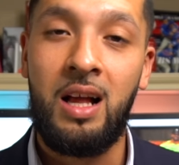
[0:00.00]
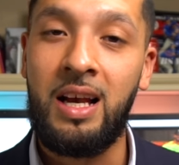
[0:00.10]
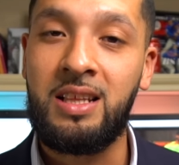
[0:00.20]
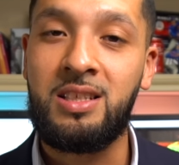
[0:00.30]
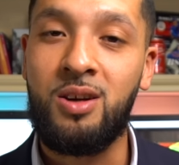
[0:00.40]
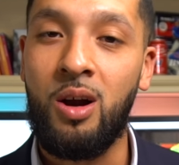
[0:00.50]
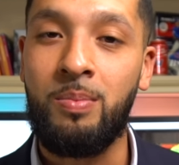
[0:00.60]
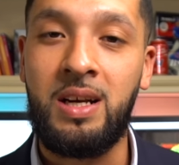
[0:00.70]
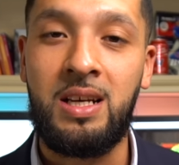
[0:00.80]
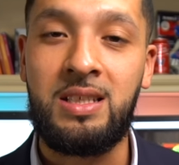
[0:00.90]
I like this card
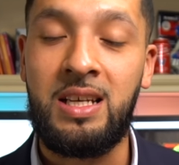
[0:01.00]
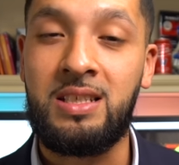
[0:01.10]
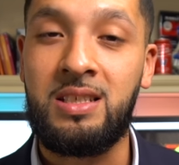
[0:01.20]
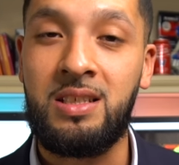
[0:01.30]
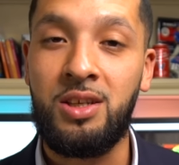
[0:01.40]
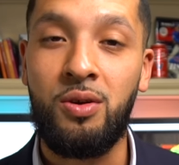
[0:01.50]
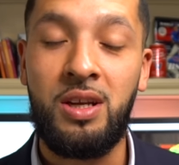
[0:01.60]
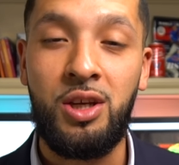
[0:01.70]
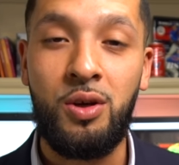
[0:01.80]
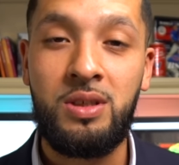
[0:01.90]
because it's, you
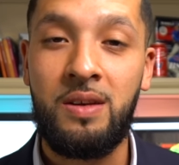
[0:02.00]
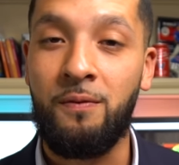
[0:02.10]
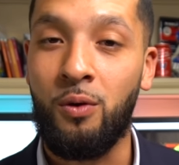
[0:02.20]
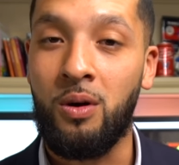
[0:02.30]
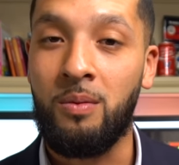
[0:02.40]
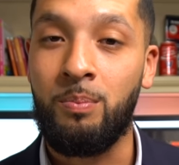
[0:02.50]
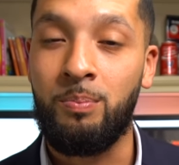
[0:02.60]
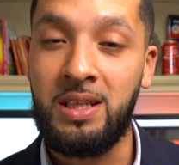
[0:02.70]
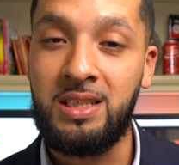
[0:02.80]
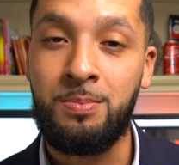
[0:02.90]
can use it for
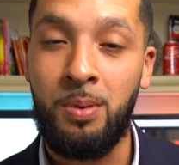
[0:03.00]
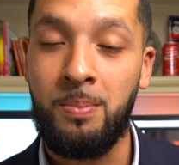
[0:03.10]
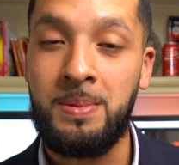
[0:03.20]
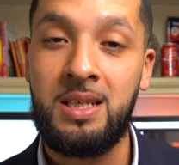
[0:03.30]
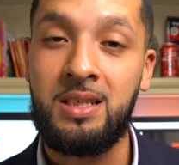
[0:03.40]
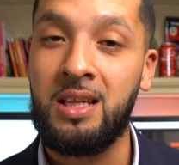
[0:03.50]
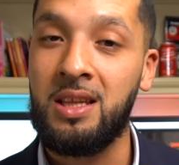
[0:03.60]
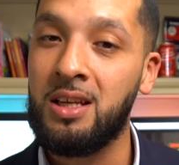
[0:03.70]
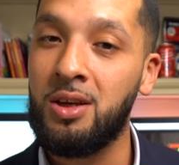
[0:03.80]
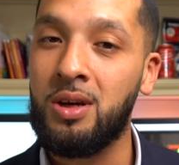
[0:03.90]
business purposes and
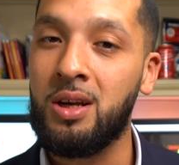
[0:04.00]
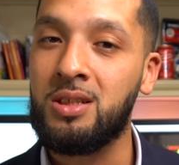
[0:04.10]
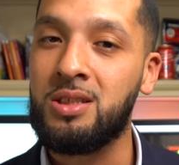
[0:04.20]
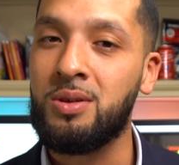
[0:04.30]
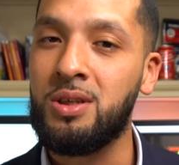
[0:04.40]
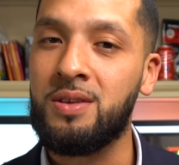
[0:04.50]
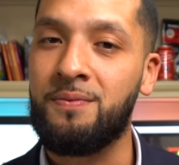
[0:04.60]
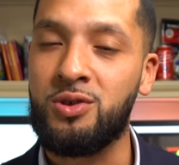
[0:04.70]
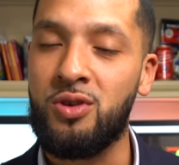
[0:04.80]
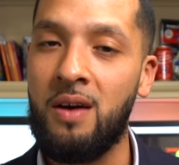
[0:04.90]
then you can also use it
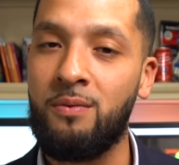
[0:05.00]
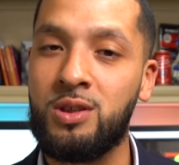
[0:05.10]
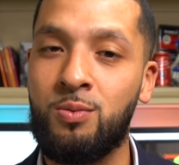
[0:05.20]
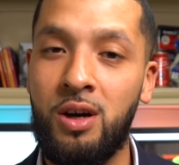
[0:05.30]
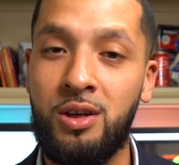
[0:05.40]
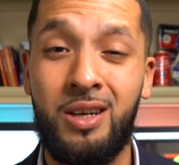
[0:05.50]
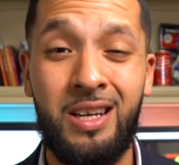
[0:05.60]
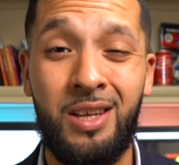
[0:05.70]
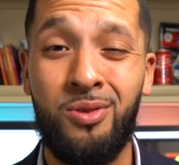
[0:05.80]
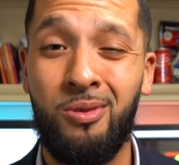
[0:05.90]
for travel as well. You're going to
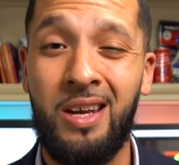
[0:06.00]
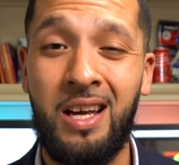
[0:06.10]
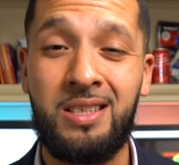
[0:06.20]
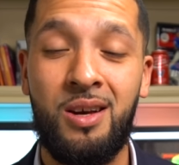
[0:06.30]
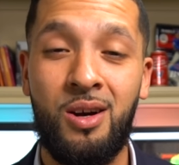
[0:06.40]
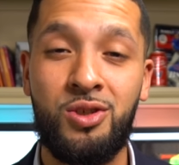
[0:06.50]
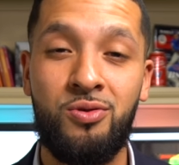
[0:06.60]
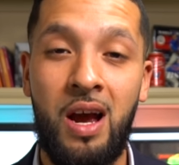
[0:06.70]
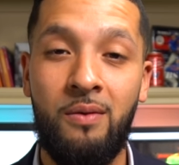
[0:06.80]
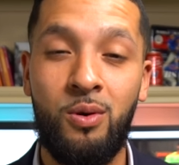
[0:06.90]
get 3x on
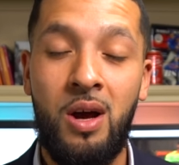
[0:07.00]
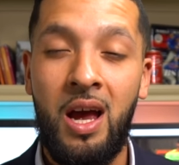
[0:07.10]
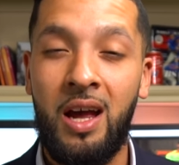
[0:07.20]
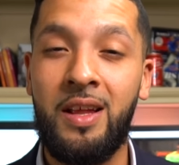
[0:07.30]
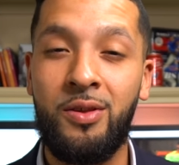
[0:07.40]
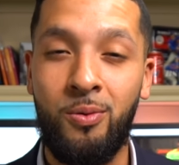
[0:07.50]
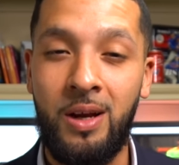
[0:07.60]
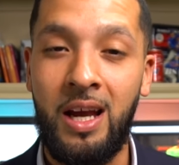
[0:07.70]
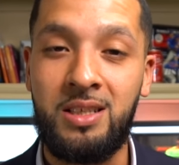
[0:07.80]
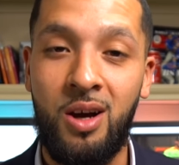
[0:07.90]
travel and then
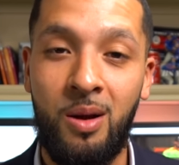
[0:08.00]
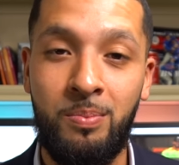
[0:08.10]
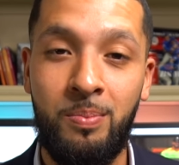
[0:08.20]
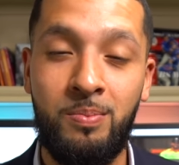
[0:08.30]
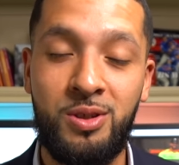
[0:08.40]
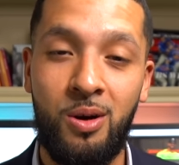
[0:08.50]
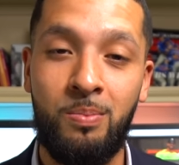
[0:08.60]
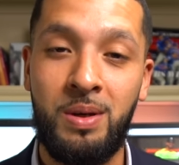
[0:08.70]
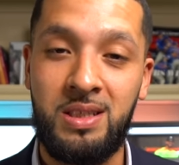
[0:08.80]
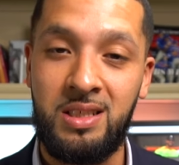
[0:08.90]
3x on certain
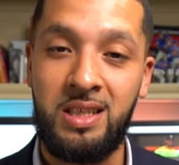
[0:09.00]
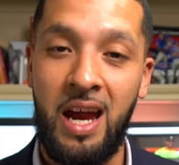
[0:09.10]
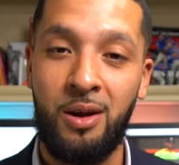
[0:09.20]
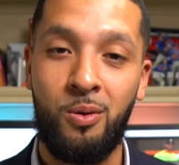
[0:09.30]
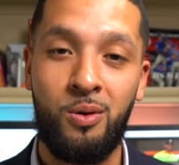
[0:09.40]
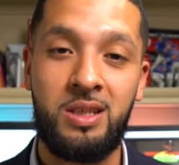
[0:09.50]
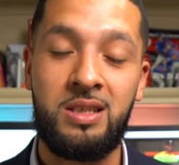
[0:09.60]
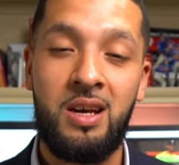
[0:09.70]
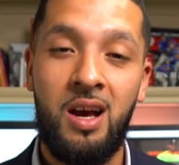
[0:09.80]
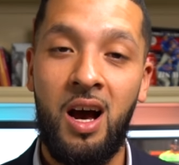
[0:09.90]
business categories
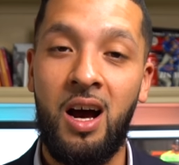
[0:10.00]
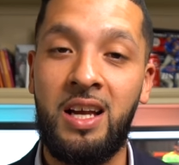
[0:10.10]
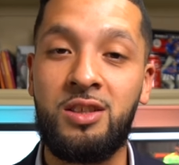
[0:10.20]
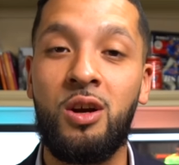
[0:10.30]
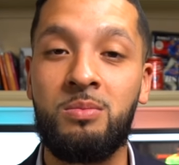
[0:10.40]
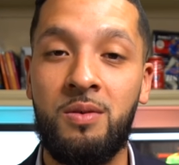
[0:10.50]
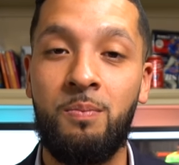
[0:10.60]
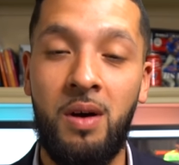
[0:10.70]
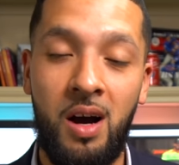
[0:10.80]
in terms of